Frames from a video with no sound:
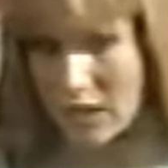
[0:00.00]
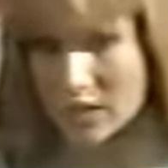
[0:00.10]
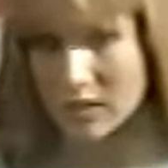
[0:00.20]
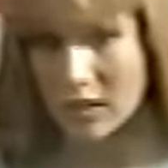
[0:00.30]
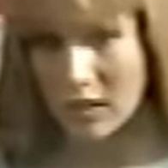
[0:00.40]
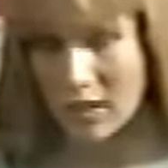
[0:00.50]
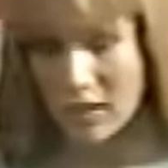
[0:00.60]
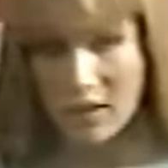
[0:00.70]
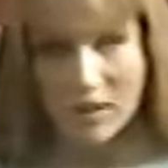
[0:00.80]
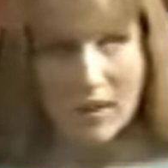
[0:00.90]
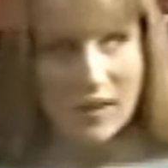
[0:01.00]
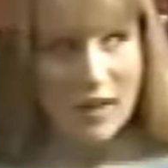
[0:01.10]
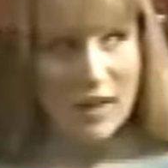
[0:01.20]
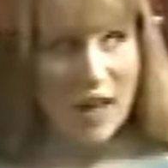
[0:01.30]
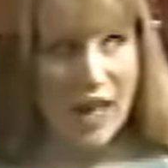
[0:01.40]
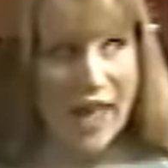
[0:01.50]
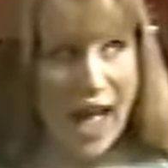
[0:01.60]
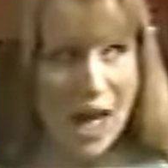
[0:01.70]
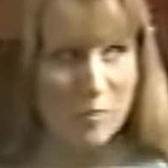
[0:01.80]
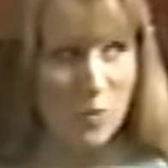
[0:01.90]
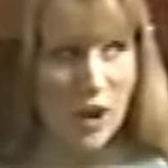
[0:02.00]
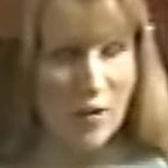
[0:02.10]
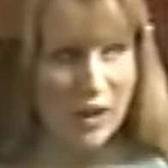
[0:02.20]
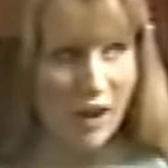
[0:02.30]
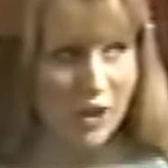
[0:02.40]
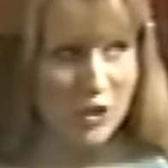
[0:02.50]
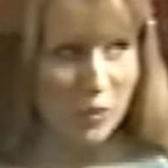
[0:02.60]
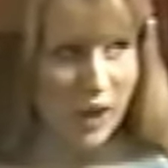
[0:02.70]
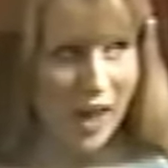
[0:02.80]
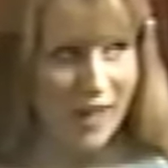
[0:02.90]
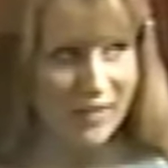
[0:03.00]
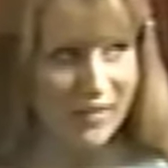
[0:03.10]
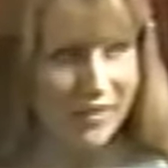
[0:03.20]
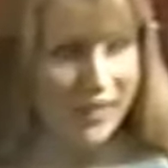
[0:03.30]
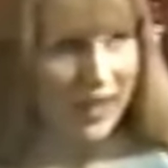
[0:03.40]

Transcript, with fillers: this. I am wearing underwear.